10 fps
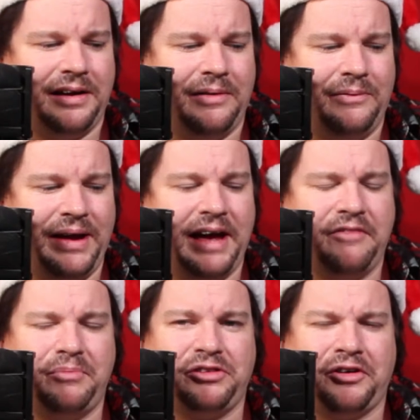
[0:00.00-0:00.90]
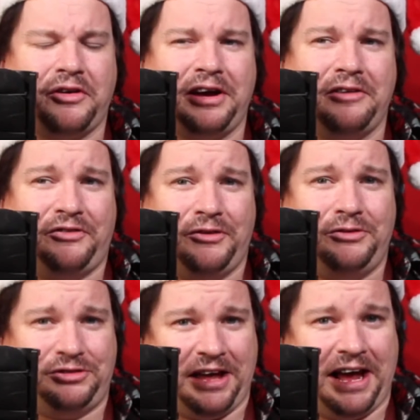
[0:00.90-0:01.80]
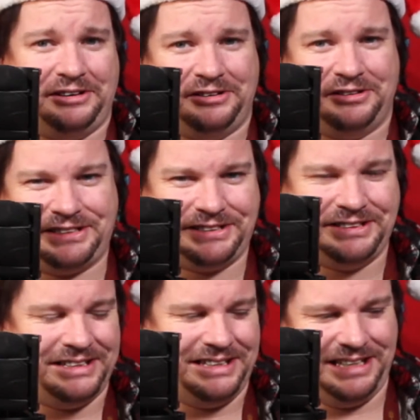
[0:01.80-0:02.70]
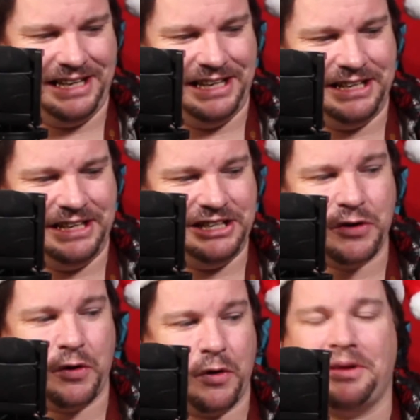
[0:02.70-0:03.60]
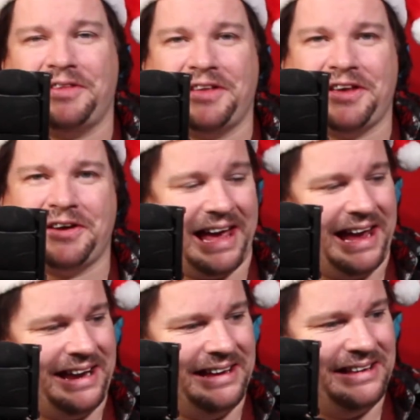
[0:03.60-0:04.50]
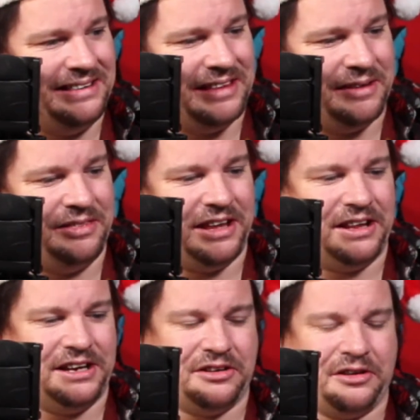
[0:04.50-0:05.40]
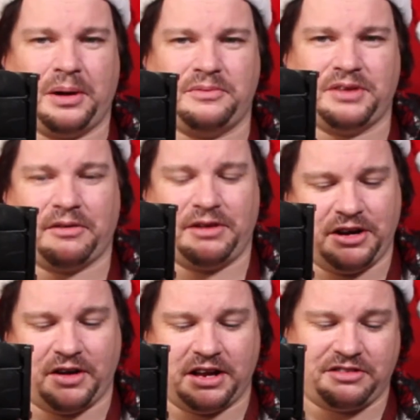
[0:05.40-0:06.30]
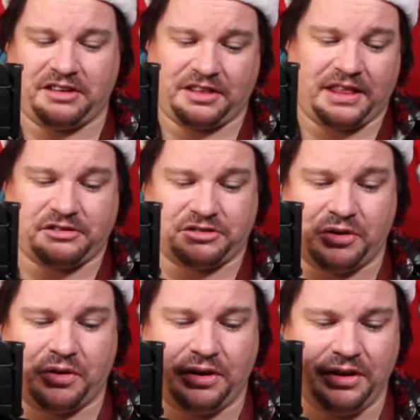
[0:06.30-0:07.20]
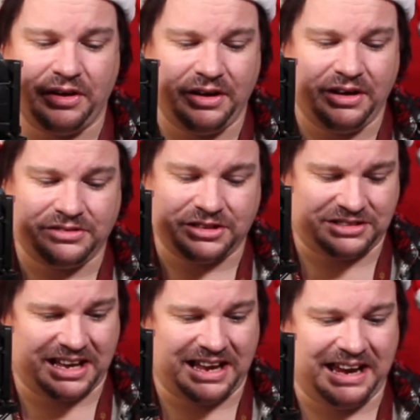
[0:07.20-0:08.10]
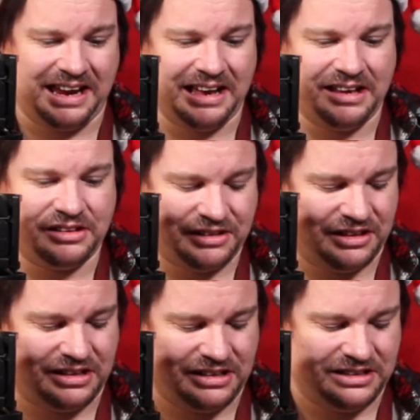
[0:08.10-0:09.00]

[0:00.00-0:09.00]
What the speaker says: We have much higher food standards in Europe and the UK than they do over there in the United States, and that's not to say that